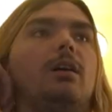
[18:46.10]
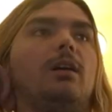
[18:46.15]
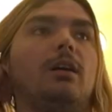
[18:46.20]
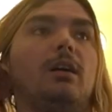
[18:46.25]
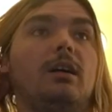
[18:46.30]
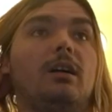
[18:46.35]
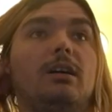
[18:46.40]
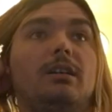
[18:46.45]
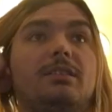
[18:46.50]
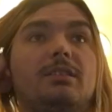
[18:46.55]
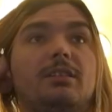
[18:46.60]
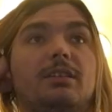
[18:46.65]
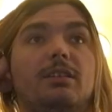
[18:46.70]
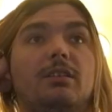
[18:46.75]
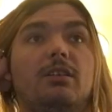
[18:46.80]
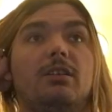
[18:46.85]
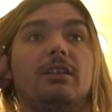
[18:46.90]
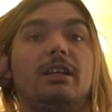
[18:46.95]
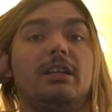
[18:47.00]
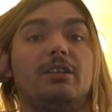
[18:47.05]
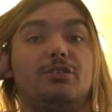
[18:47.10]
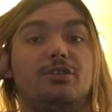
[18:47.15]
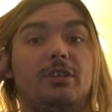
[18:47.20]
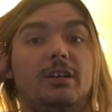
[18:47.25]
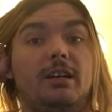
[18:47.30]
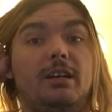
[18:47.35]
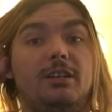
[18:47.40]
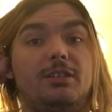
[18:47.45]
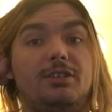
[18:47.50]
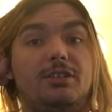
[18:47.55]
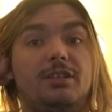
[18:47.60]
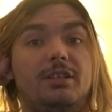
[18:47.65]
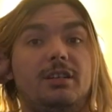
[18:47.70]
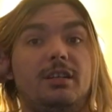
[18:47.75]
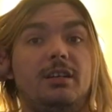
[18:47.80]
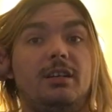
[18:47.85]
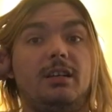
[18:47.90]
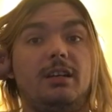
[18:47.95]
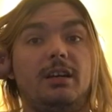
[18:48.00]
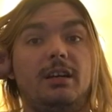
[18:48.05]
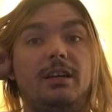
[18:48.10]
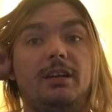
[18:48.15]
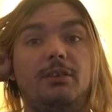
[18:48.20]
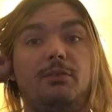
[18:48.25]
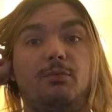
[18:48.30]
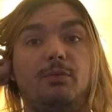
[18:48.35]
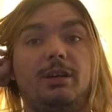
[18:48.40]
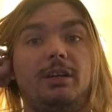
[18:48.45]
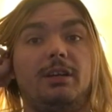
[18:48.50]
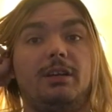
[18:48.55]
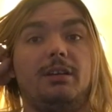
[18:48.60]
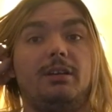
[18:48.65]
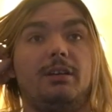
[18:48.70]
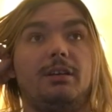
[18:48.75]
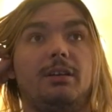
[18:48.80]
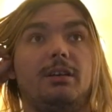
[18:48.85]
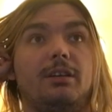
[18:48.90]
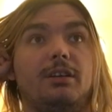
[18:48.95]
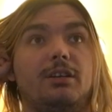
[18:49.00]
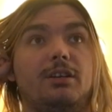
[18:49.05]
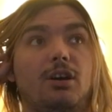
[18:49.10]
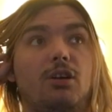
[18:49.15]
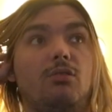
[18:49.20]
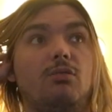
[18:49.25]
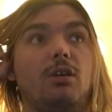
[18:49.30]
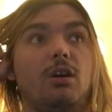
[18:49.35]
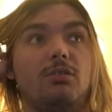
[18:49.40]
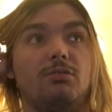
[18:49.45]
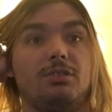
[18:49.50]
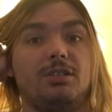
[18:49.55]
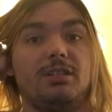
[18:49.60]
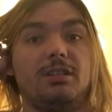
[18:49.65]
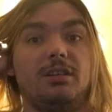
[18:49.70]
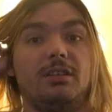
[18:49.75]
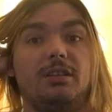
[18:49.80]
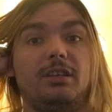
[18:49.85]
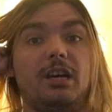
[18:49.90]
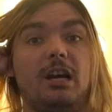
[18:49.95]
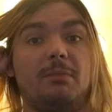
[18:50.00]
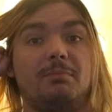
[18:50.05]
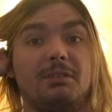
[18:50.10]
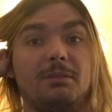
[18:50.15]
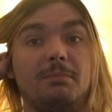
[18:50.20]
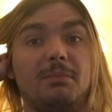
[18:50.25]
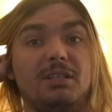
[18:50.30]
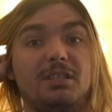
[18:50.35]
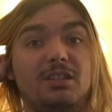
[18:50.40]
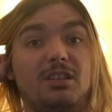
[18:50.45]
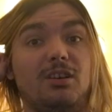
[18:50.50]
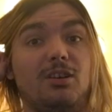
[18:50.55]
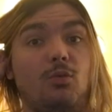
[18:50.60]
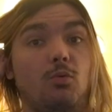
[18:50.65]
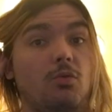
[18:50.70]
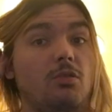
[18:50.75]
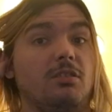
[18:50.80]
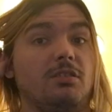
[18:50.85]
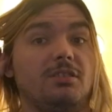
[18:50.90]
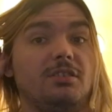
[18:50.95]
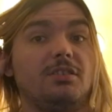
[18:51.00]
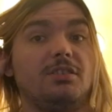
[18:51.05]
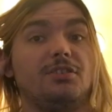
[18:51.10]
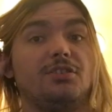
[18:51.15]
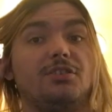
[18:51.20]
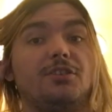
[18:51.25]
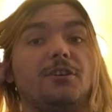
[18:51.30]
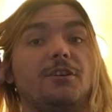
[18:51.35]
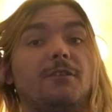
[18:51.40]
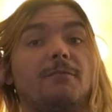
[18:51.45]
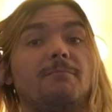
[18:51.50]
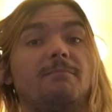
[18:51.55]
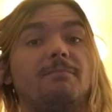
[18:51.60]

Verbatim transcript: Uh, let's see, Lana, Josh, and I, we co hosted the Optimistic Awards this year.